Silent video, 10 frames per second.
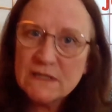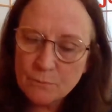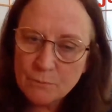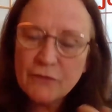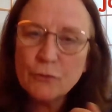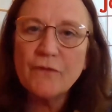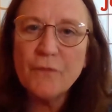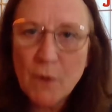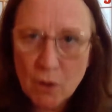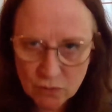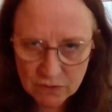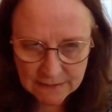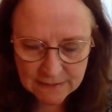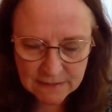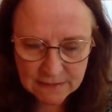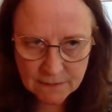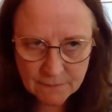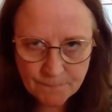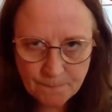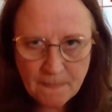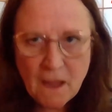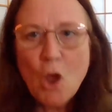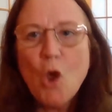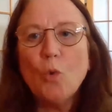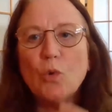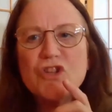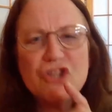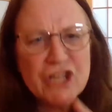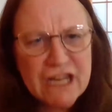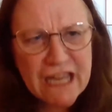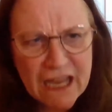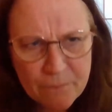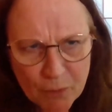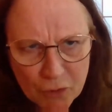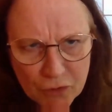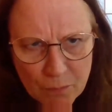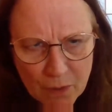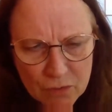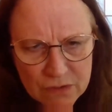was the mother of Moses. When she gave birth to